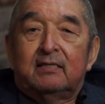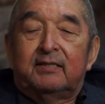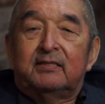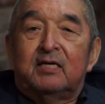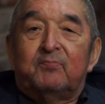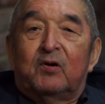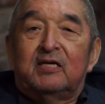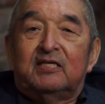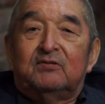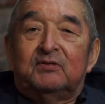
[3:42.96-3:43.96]
I think they
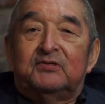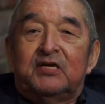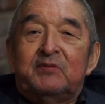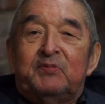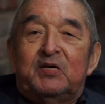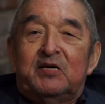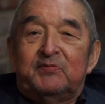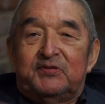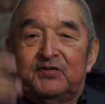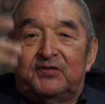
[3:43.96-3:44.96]
brought it out the same time
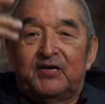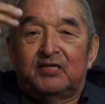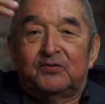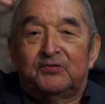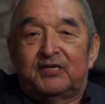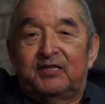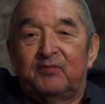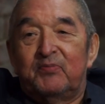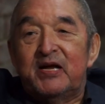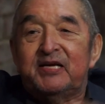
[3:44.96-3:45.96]
as the tellers at
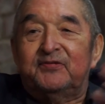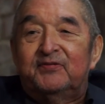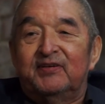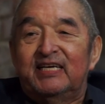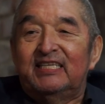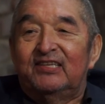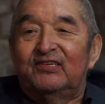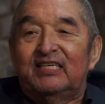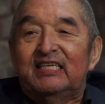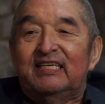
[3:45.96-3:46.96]
the banks. We had to
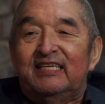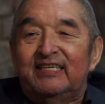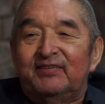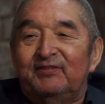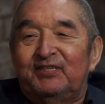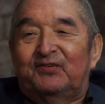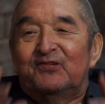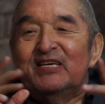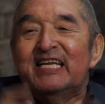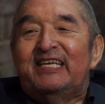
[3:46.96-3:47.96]
look at the TV
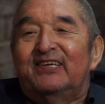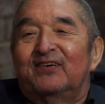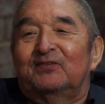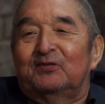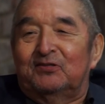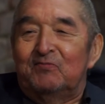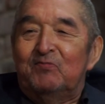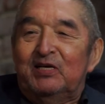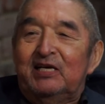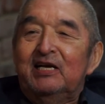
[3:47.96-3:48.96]
screen and talk to
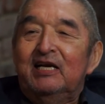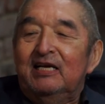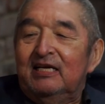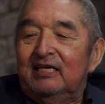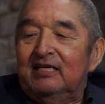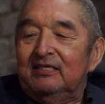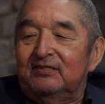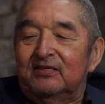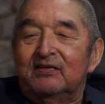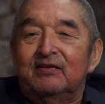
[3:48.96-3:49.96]
somebody
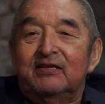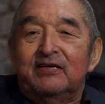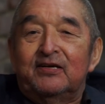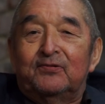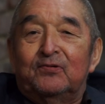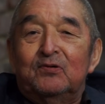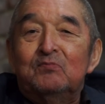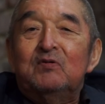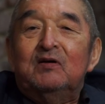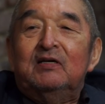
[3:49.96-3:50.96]
sitting in the other
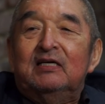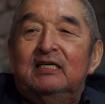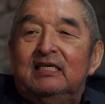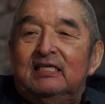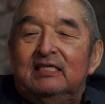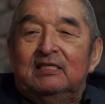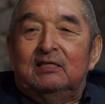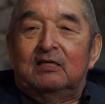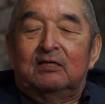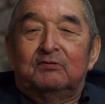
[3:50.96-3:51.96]
room.
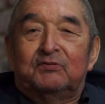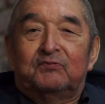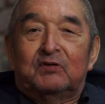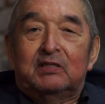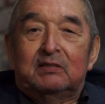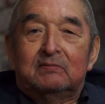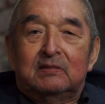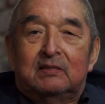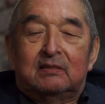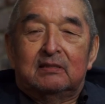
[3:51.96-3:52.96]
Oh, it was funny.
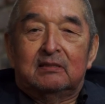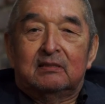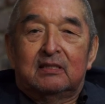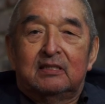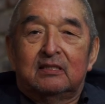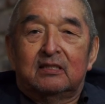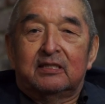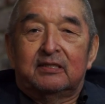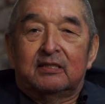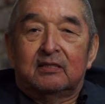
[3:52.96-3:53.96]
But, uh, I didn't
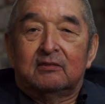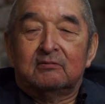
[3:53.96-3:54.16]
like that.